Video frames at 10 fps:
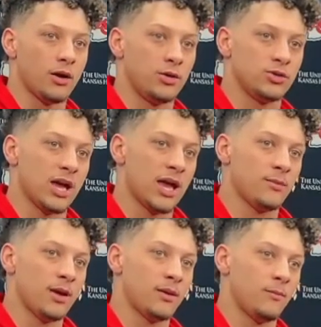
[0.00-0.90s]
a huge
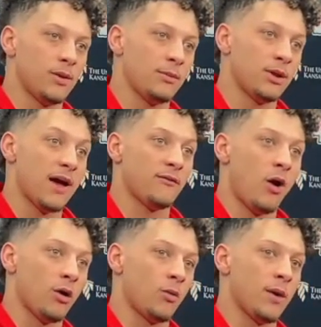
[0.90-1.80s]
game and be able to have
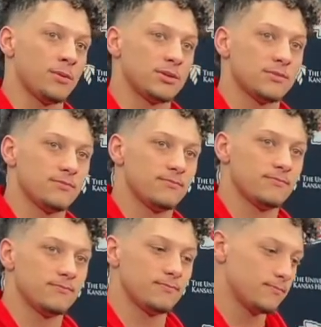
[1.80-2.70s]
all our weapons.
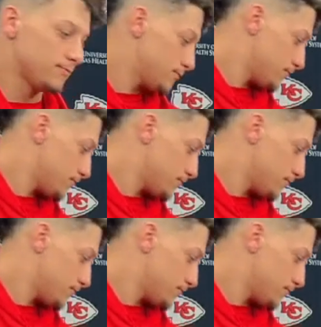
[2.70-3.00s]
Okay, thanks guys.